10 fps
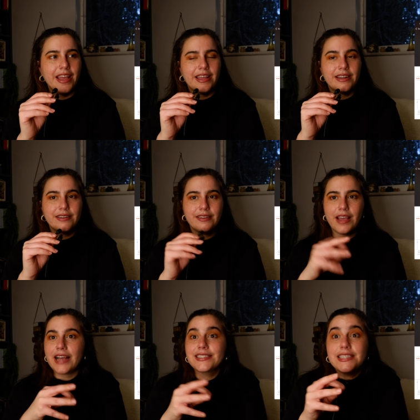and
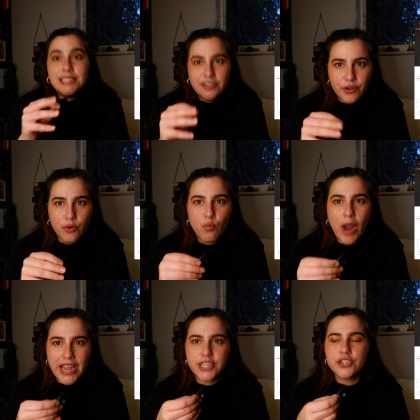as a different
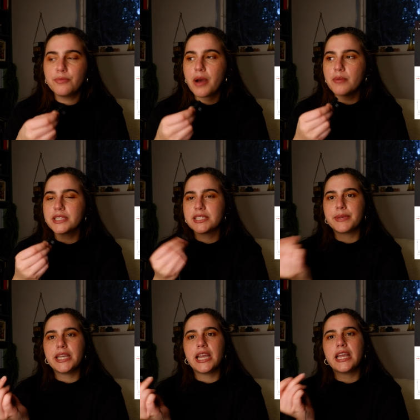way to do public
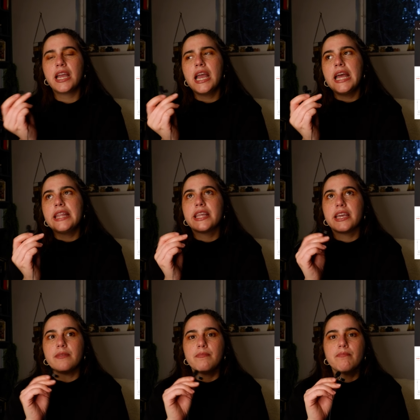speaking
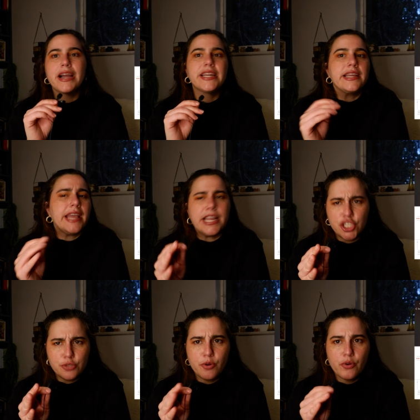that might
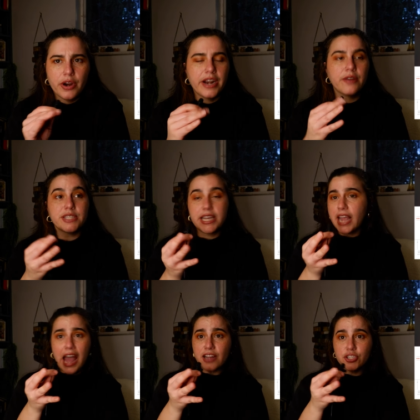engage you more. And I was
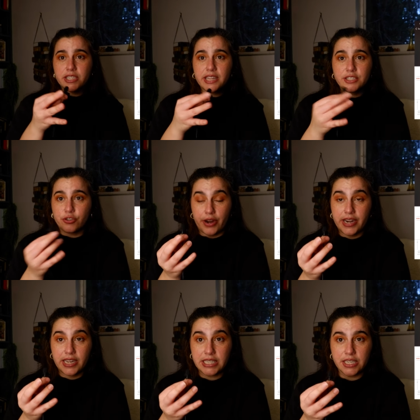like, actually, that's a
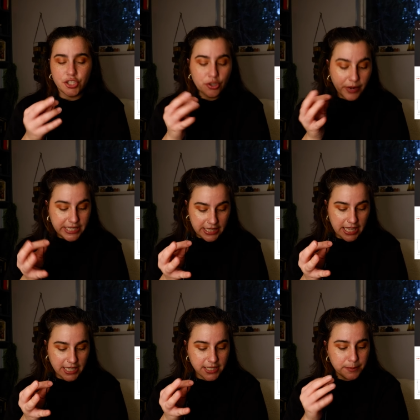great idea. So I did
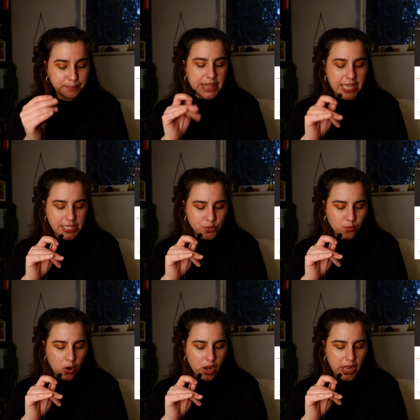this. This
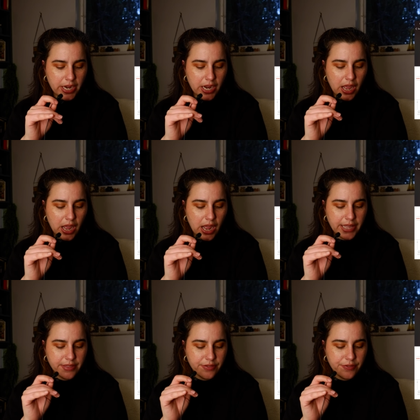one,
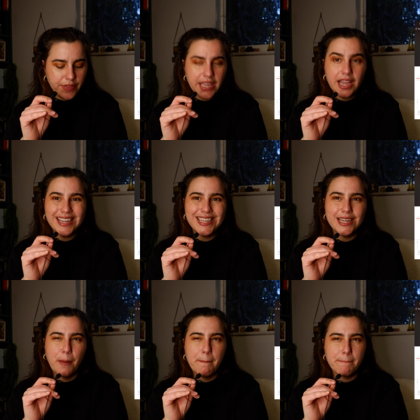I think I
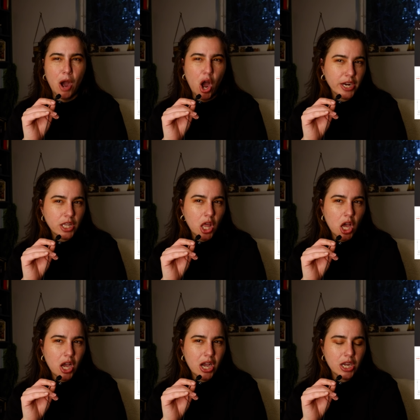did a
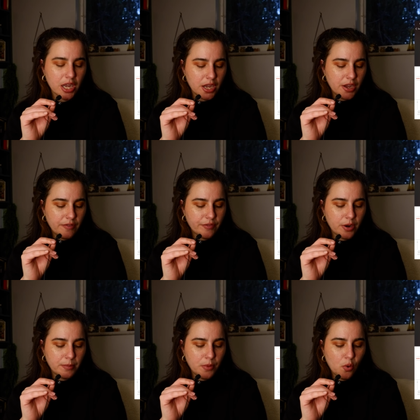monologue
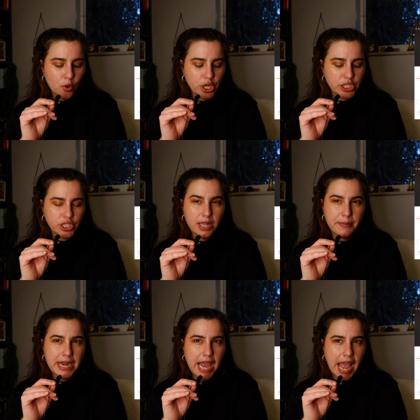from Orange
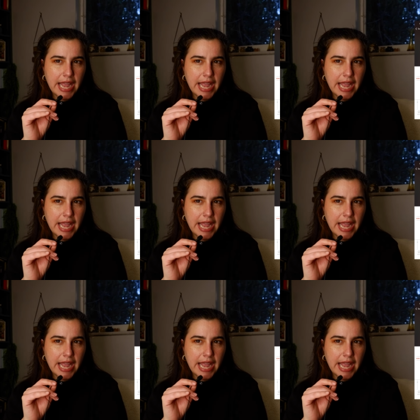Lemon